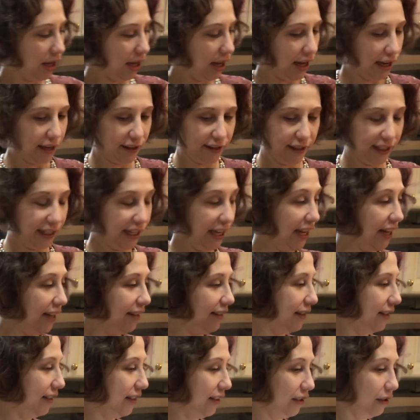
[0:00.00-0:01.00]
And the cake
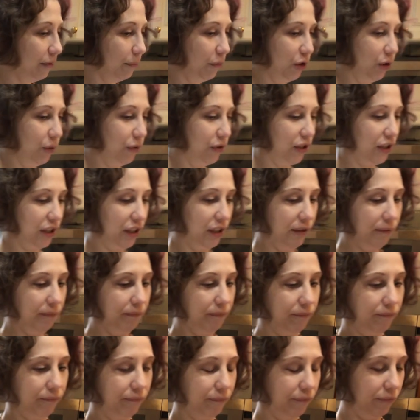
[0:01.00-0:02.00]
that I am using,
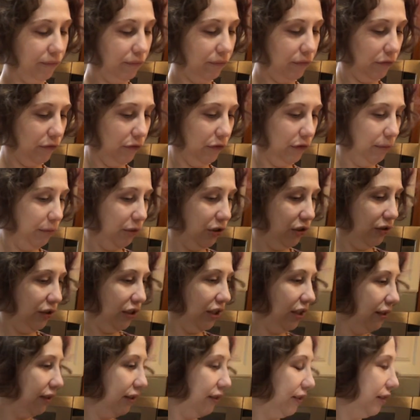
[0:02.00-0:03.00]
let me just
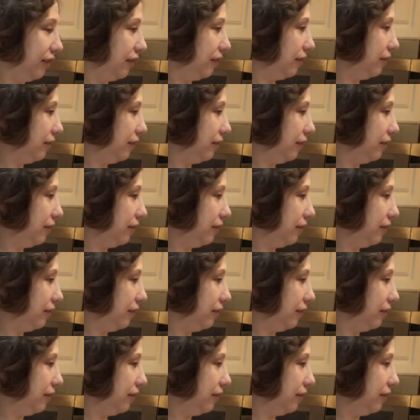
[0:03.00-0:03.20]
get this out